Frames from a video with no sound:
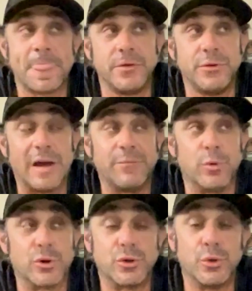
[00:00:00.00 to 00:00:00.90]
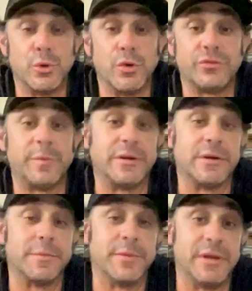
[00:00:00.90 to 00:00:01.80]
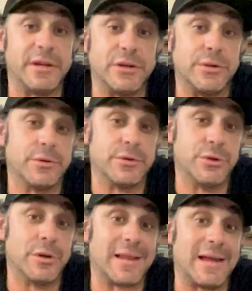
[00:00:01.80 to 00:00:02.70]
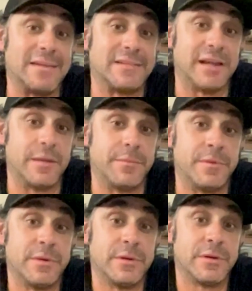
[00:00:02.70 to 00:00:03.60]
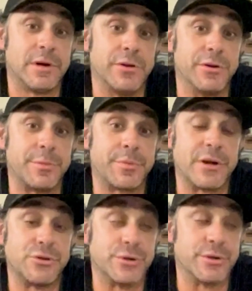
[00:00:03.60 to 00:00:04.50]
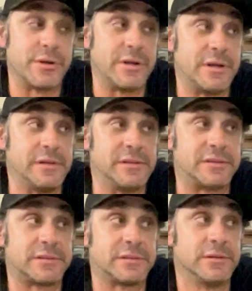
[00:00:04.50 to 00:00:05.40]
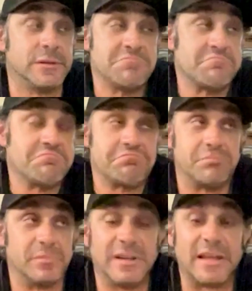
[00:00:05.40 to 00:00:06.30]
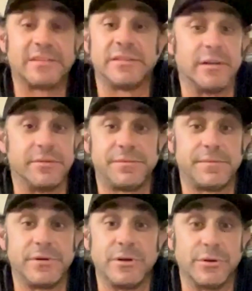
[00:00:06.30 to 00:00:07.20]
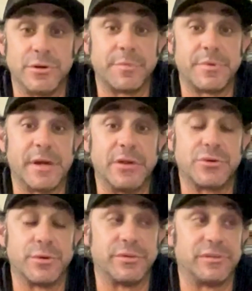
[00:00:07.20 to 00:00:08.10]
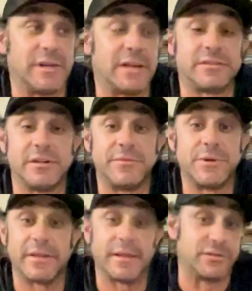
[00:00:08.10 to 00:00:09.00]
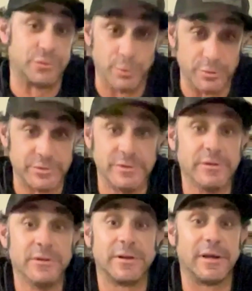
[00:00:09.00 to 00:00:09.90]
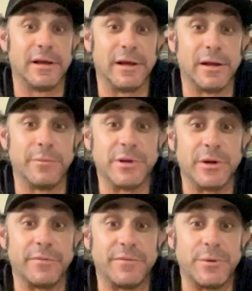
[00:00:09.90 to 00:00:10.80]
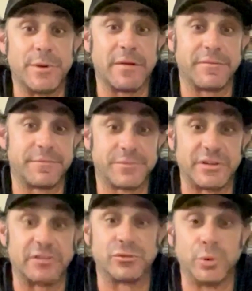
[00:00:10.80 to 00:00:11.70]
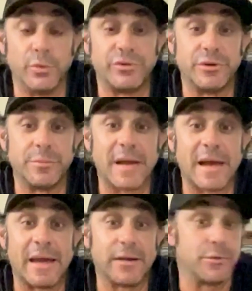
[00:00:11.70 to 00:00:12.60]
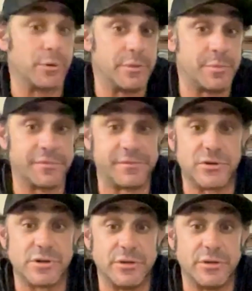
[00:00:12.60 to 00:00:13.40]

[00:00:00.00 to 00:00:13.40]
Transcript: you have more tools, but your ability to utilize them under pressure is less than if your potential is less than if you had less tools. If you have 6 tools in your bag and you're only proficient